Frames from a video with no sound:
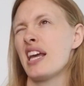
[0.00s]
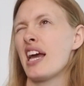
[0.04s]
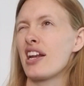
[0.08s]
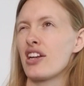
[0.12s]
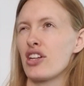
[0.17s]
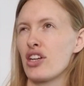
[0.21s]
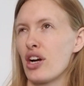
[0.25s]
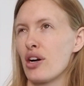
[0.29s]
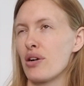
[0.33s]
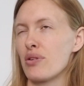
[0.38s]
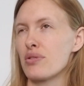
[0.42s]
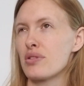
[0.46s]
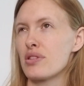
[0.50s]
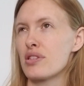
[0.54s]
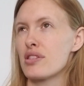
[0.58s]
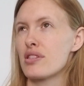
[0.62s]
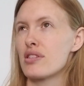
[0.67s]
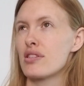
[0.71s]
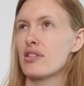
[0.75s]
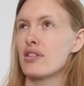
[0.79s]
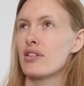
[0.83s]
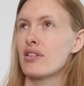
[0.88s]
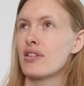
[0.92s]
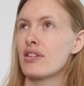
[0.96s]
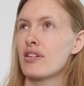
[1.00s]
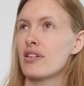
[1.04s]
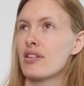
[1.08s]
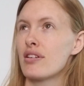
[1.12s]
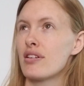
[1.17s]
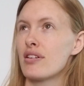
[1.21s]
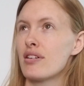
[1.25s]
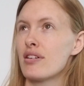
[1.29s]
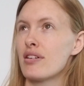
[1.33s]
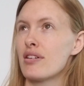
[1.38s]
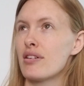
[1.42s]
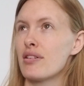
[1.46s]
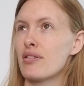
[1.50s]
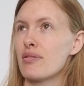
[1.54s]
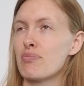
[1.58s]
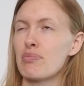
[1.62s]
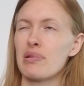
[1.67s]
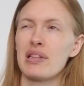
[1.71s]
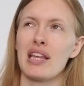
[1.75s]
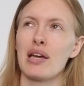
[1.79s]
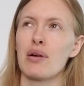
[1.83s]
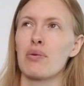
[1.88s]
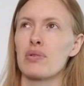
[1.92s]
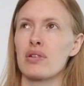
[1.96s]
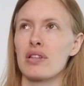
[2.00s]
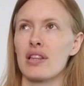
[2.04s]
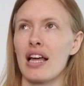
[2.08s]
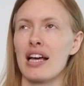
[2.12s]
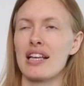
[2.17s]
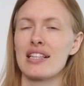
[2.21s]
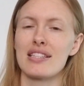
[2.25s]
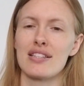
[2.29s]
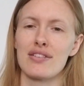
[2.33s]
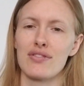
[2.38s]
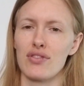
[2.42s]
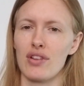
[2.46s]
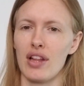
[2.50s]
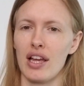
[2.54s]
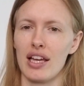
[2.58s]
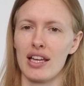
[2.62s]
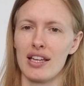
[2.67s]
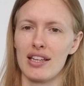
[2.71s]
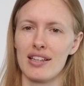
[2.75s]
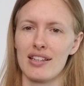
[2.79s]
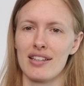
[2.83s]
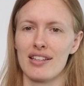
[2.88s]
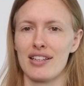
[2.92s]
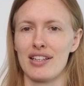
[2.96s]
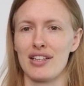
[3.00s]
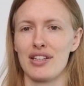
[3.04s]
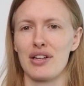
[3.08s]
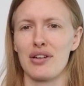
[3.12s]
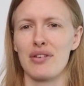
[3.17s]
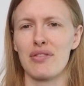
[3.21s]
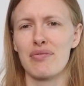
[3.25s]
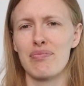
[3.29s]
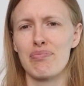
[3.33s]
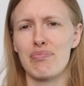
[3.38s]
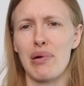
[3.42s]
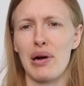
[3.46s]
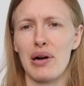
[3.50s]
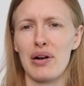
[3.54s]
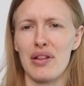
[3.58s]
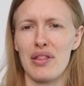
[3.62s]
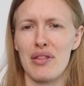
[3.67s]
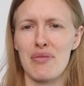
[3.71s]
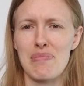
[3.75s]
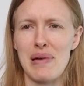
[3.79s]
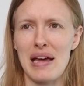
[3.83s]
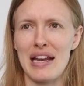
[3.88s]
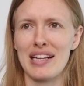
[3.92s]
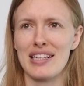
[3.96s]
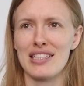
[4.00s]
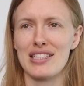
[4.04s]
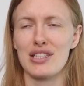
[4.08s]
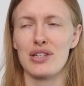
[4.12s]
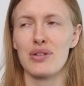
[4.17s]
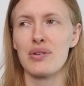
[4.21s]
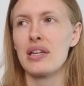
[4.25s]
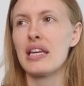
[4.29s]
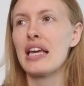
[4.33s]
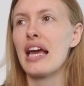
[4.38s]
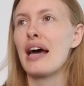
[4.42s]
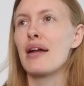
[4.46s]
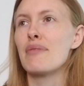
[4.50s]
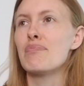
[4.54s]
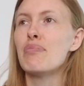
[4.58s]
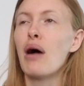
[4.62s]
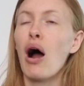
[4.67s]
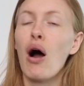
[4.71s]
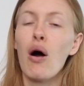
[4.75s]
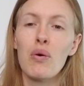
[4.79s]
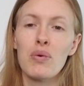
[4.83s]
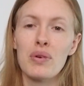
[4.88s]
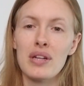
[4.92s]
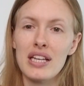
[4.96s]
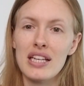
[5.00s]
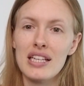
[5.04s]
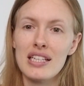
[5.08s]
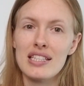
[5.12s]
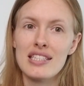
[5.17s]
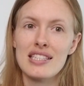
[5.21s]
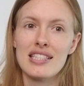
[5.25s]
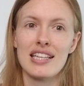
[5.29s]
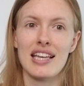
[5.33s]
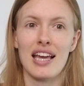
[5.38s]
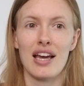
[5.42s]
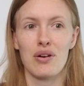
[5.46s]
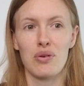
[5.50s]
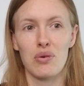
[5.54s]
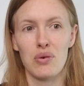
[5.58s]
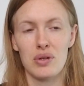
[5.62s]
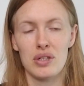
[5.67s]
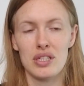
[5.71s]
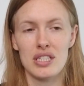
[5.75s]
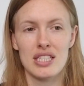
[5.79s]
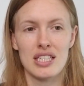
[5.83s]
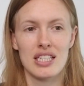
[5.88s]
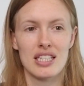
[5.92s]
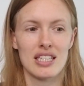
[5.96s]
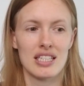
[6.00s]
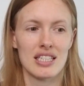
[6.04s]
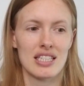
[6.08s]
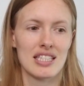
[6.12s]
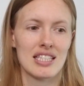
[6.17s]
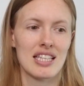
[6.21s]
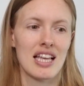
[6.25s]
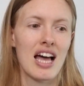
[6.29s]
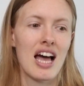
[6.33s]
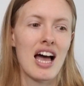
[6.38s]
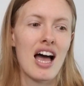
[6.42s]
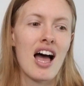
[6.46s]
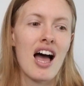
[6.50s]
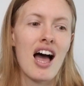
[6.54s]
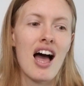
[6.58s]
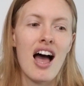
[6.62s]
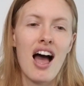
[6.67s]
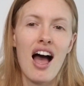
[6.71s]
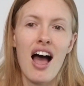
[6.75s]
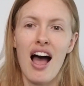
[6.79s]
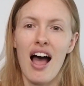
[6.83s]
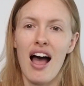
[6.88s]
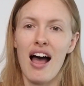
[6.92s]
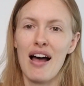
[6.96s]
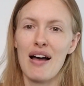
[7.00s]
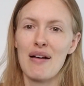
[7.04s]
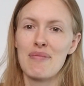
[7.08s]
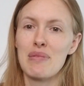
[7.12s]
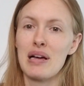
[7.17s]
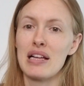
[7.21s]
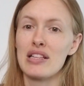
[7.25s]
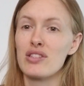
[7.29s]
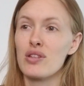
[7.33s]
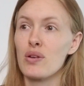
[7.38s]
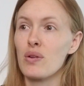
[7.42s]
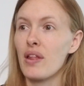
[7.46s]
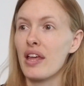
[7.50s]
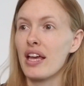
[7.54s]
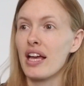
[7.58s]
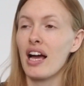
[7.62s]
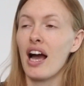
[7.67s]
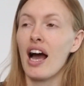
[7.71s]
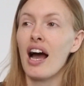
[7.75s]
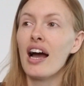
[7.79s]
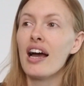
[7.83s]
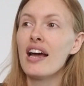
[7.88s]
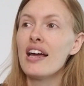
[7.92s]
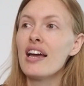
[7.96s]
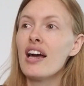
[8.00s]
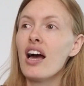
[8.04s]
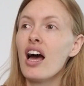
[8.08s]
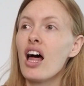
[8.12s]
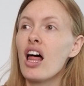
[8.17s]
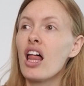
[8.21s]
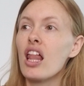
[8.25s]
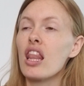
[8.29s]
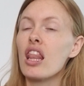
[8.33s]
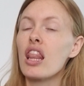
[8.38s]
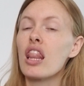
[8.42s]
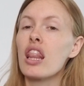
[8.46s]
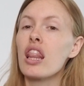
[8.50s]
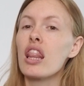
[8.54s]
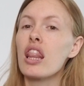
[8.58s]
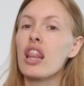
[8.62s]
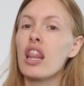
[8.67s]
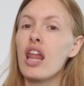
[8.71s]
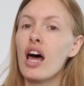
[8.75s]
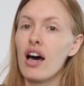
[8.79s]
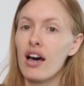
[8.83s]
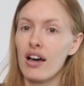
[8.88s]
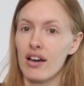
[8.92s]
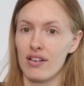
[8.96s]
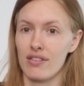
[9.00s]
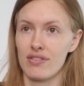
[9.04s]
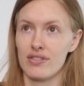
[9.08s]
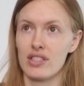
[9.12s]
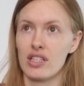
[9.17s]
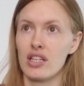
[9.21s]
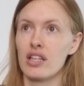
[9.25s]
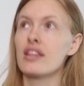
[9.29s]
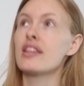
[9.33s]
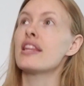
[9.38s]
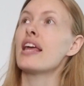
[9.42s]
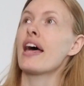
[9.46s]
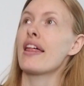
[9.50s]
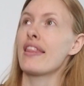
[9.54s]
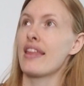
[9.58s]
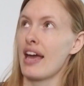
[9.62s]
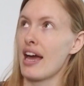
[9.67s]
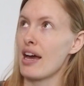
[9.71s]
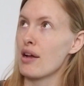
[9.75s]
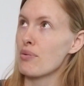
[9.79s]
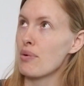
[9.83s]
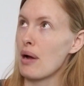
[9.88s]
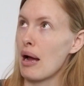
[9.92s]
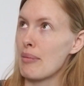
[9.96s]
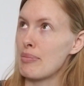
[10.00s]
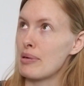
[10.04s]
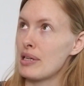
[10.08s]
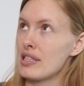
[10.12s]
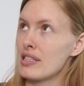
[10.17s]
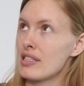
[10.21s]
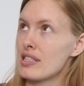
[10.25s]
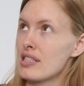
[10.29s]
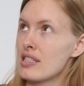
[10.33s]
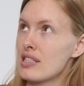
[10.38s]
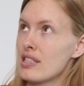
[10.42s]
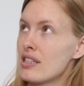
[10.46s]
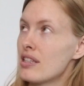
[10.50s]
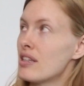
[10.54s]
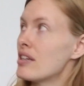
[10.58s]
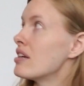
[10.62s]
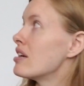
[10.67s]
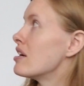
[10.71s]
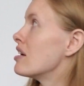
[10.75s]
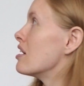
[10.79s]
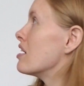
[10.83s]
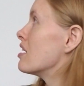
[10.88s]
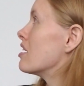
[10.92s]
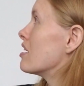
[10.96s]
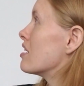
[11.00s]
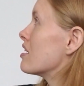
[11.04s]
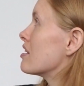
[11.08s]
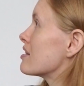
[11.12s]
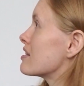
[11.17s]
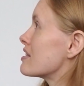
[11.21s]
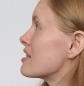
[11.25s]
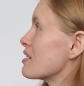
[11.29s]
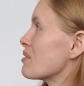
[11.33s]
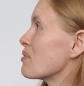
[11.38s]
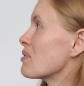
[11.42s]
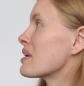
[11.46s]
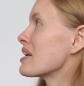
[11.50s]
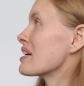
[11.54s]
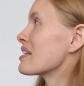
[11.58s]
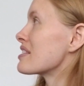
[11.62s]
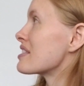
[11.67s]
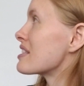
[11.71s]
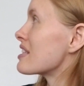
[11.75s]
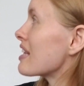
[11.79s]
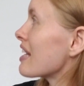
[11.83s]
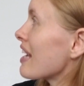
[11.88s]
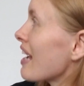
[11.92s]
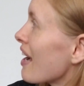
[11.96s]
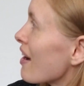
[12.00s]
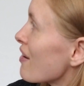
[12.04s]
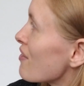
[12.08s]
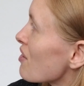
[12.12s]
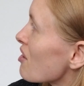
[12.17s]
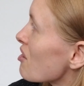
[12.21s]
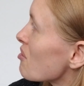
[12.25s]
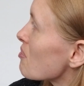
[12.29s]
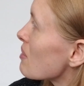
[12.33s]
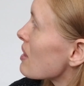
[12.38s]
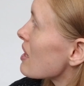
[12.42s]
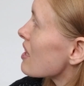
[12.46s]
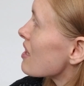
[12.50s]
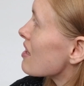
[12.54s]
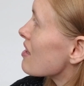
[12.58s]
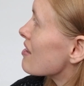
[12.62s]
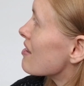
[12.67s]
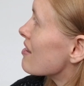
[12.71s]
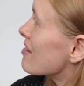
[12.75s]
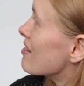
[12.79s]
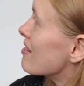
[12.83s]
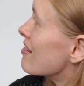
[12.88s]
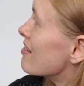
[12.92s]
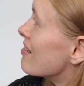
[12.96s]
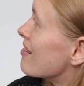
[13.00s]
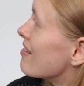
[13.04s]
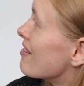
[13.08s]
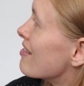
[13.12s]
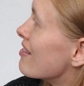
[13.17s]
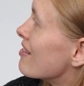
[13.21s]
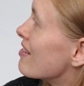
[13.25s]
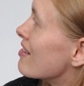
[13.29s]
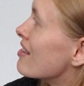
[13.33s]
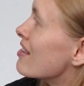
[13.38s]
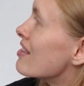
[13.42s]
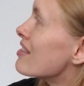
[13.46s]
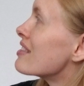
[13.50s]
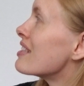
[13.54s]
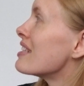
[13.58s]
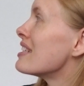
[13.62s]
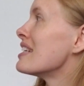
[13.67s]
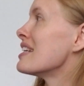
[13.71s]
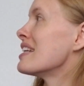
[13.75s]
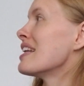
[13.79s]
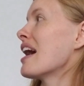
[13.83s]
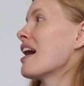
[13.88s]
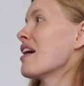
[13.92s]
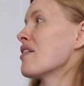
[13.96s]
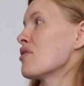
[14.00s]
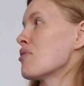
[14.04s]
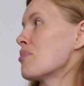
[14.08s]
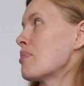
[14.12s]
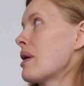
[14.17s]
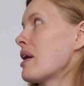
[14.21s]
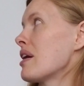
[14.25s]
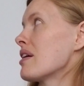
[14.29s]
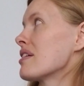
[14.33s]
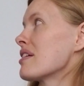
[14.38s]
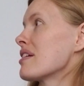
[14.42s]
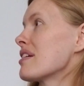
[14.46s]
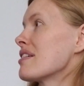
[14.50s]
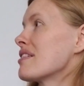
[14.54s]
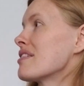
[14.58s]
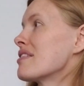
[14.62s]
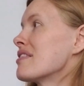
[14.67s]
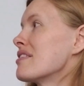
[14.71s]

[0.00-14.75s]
goats, but they were less of like, you know, part of the petting zoo. He had ponies. He had horses. And so like I loved, yeah, they had rabbits. See, what else did they have on my, they didn't have a panda.